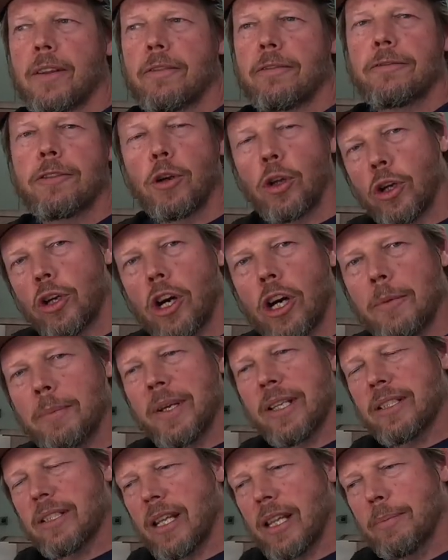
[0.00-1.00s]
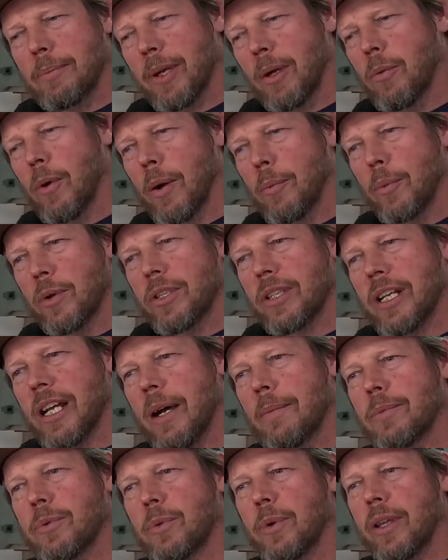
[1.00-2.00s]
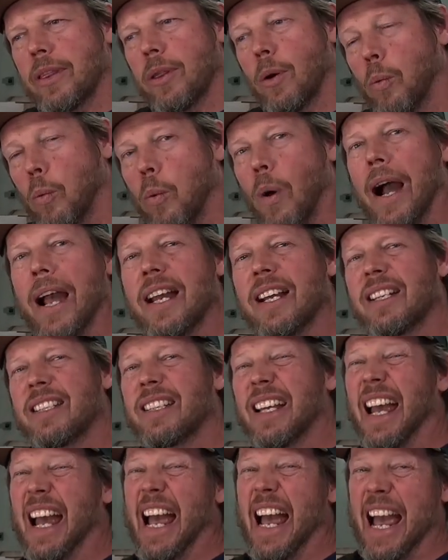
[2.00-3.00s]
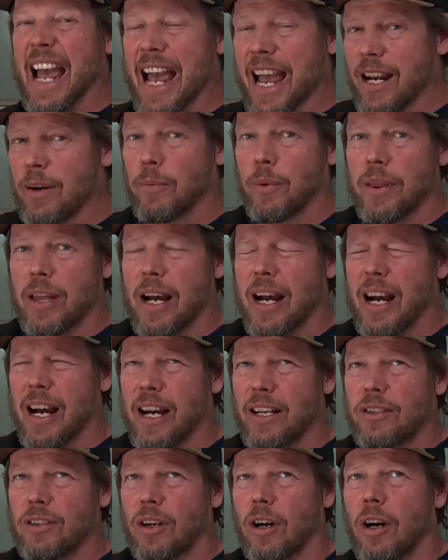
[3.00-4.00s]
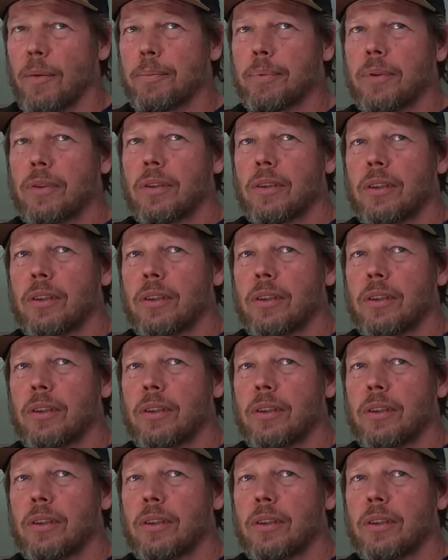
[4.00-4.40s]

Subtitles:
Fuel economy is another big one, which comes with the weight and with a hardtop,